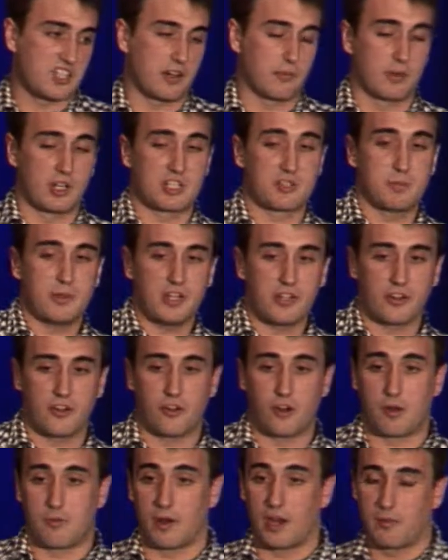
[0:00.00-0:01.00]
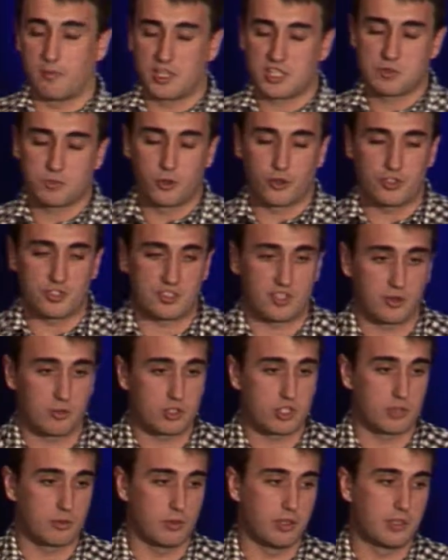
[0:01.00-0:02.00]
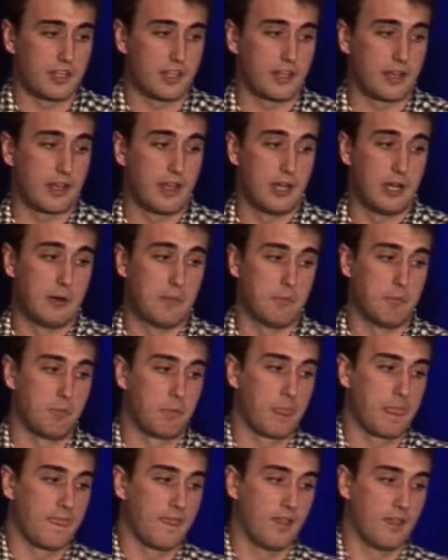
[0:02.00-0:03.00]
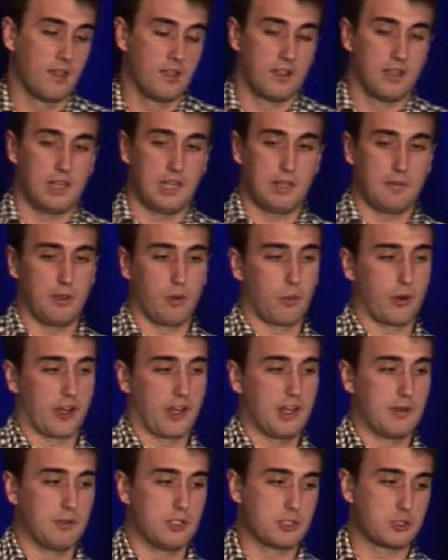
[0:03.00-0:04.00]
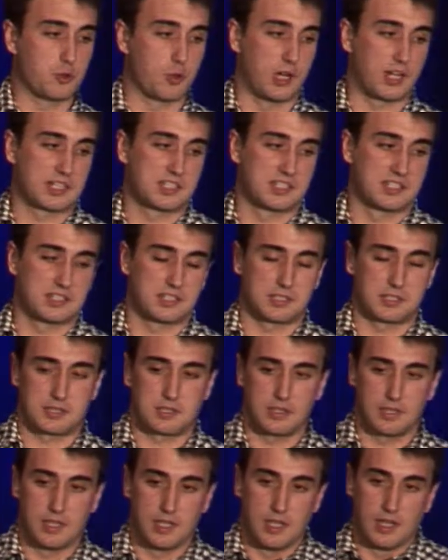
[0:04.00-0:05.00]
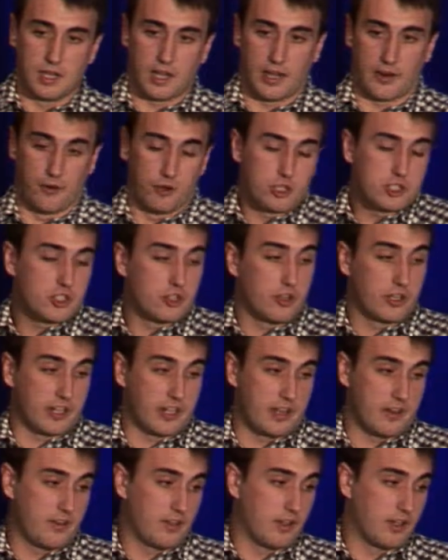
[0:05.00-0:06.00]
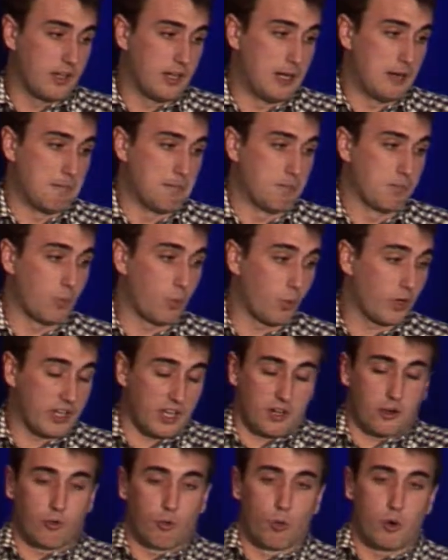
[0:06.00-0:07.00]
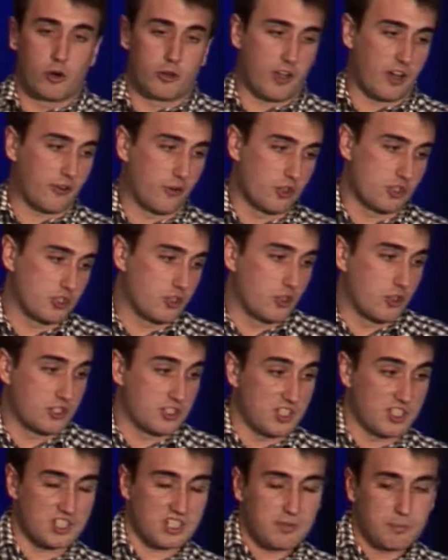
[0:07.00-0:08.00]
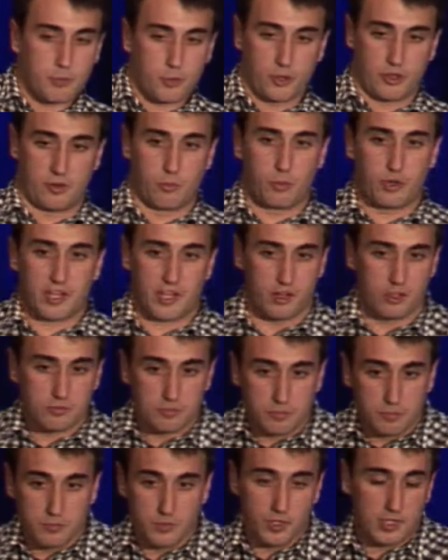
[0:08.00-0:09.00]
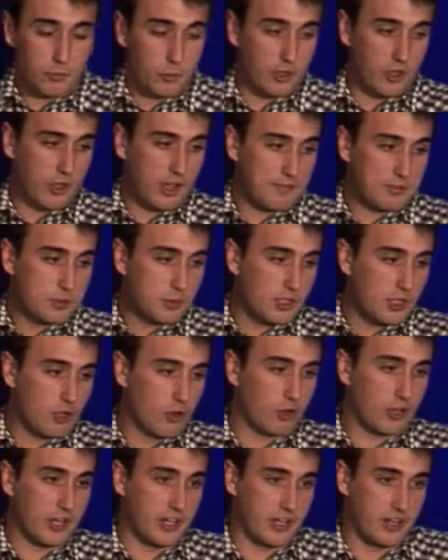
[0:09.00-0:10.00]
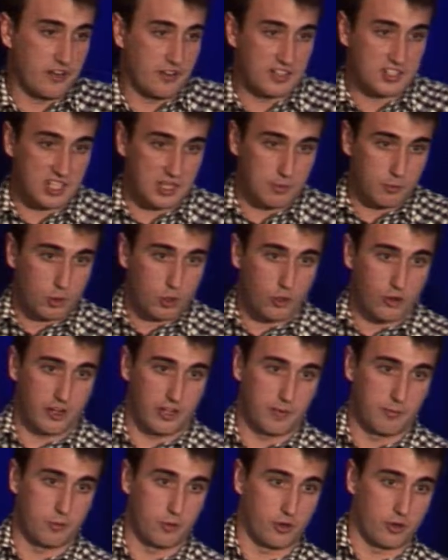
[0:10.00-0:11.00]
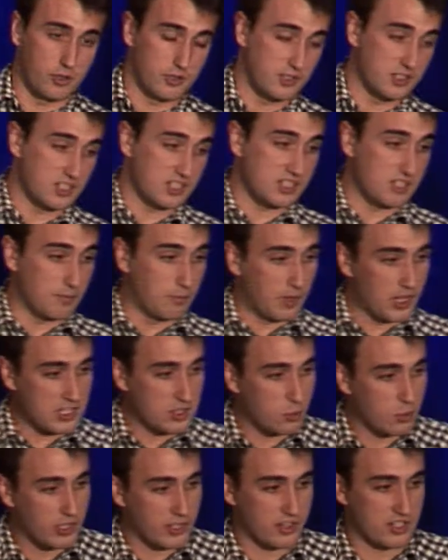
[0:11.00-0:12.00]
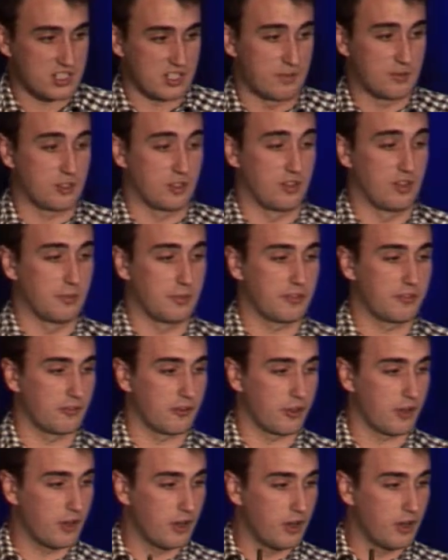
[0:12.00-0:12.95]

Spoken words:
are much bigger, or are much more distinguishable than level 1 and level 2 accesses. And also, again, we can work across cores. This is important. We don't have to be collocated in the same core anymore. This is a much weaker assumption than before.